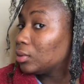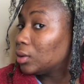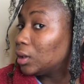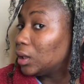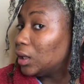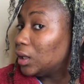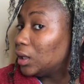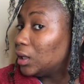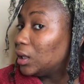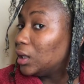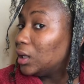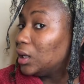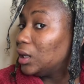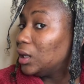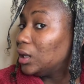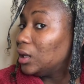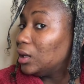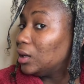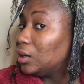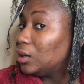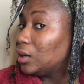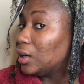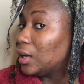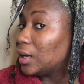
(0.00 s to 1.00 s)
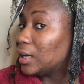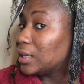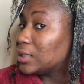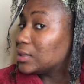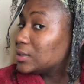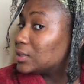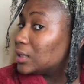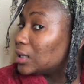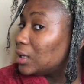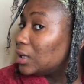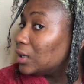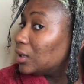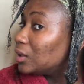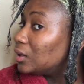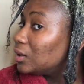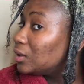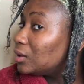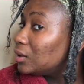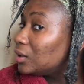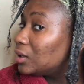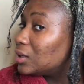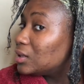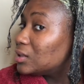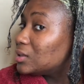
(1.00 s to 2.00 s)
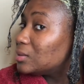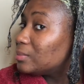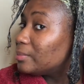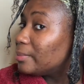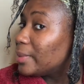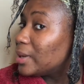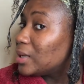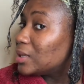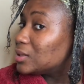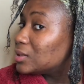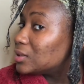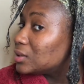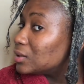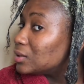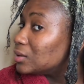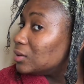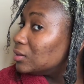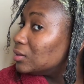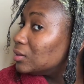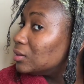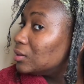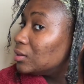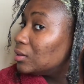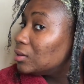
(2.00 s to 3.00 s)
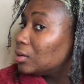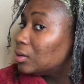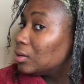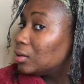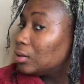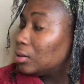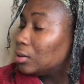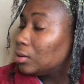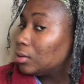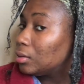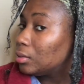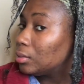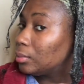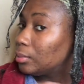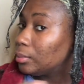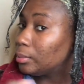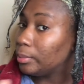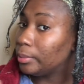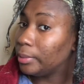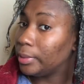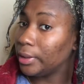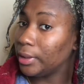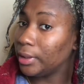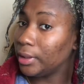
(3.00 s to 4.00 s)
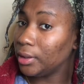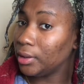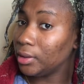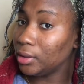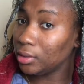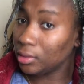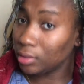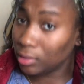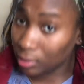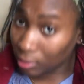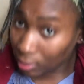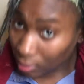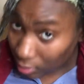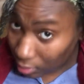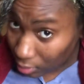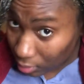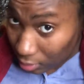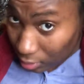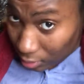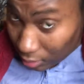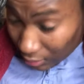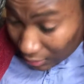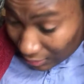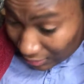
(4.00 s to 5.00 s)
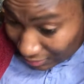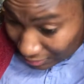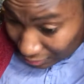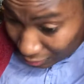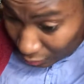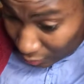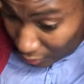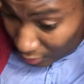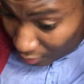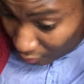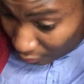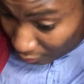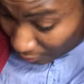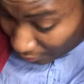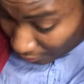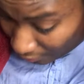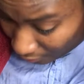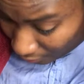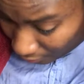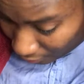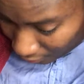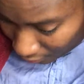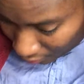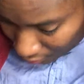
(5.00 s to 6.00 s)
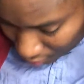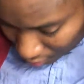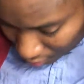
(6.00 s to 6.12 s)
And again, like I said, it gets messy, but it's well worth it.